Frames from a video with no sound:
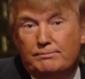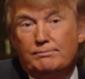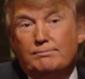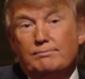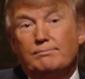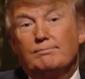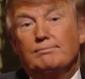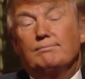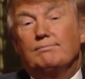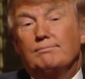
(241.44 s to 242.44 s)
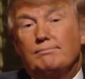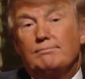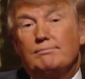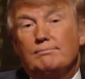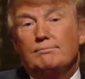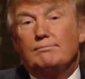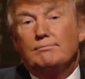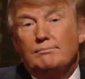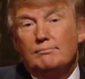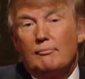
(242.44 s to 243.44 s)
(no one is talking)